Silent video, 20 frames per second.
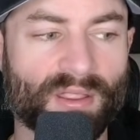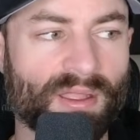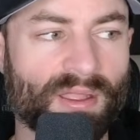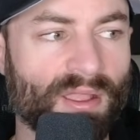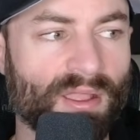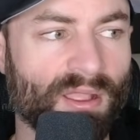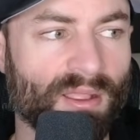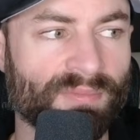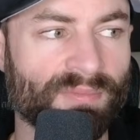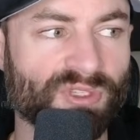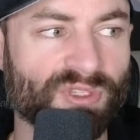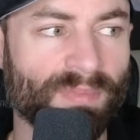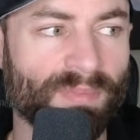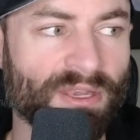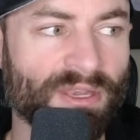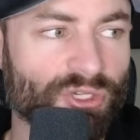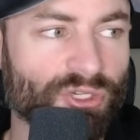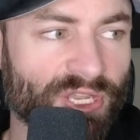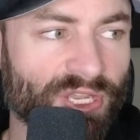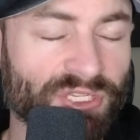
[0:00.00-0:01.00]
Um, so
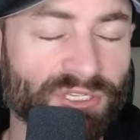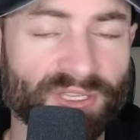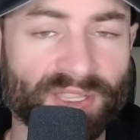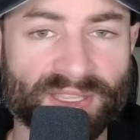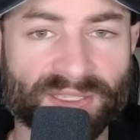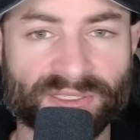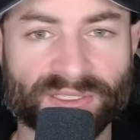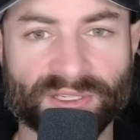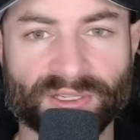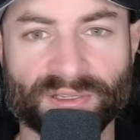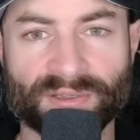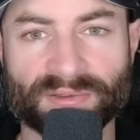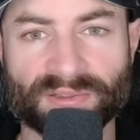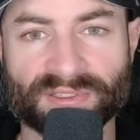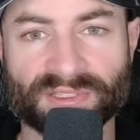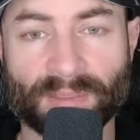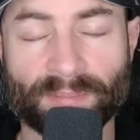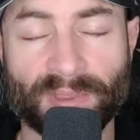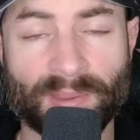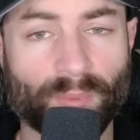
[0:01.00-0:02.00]
penetration tester,
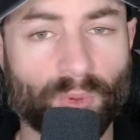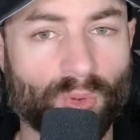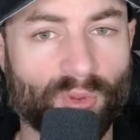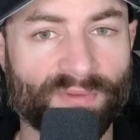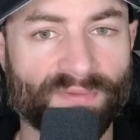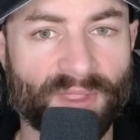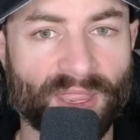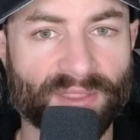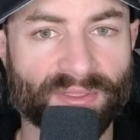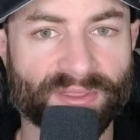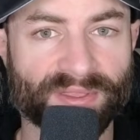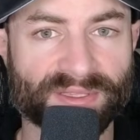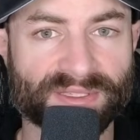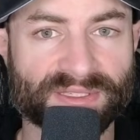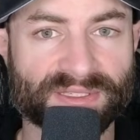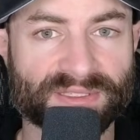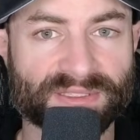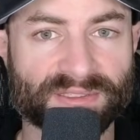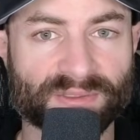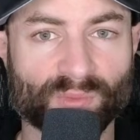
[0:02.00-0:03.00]
some people will find
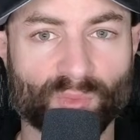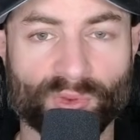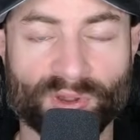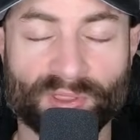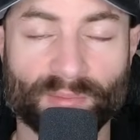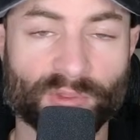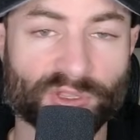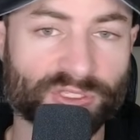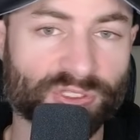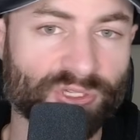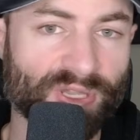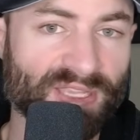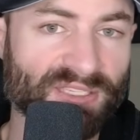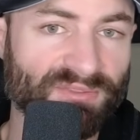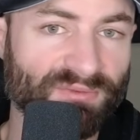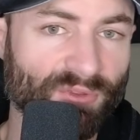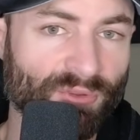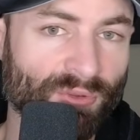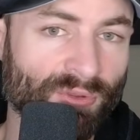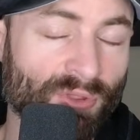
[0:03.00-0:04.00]
this one of the most
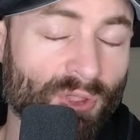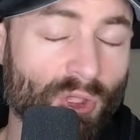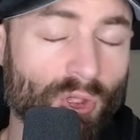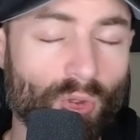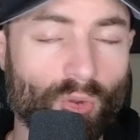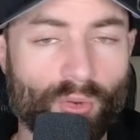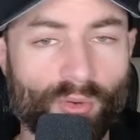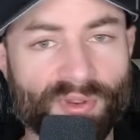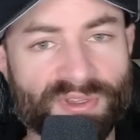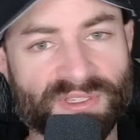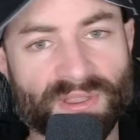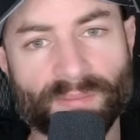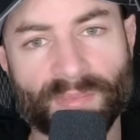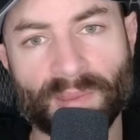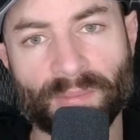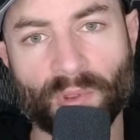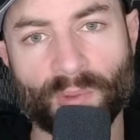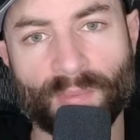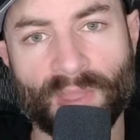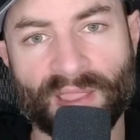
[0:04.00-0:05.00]
stressful, or some
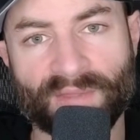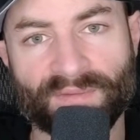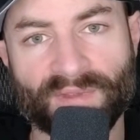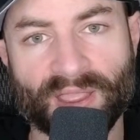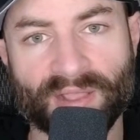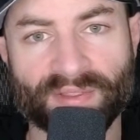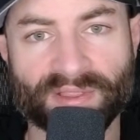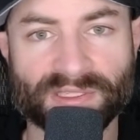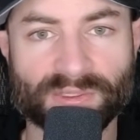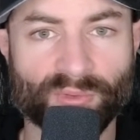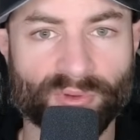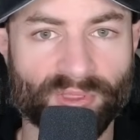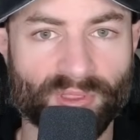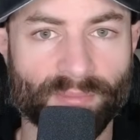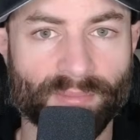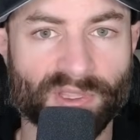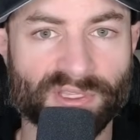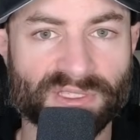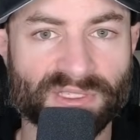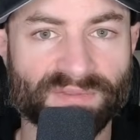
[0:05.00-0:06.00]
people might find this one of the
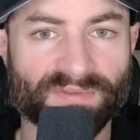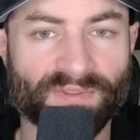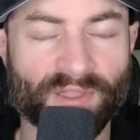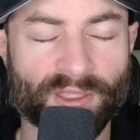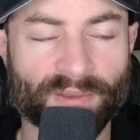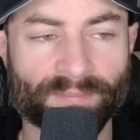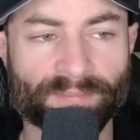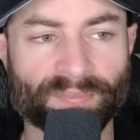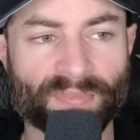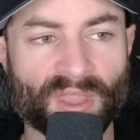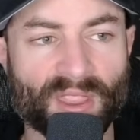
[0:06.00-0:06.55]
most fun.